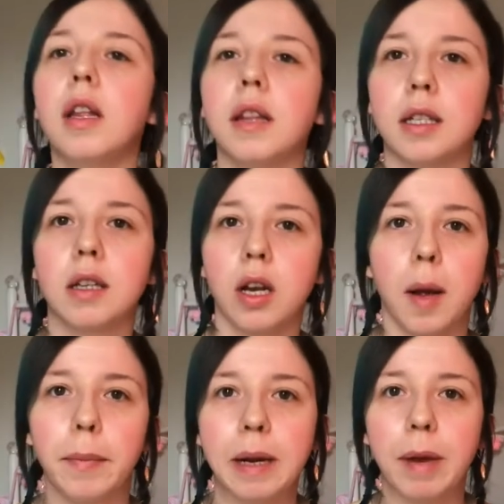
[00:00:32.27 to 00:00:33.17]
This is going to
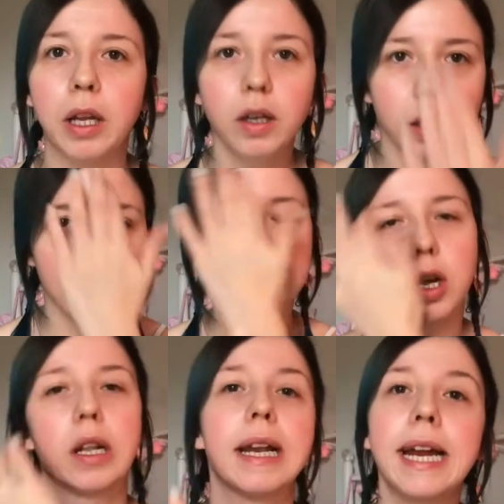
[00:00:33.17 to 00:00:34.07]
complete my look. This is
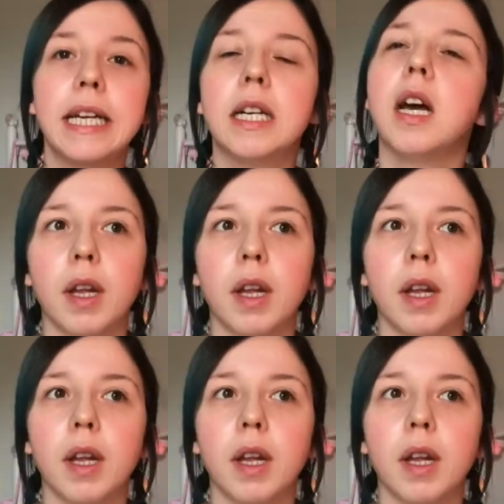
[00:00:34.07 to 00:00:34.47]
all I need.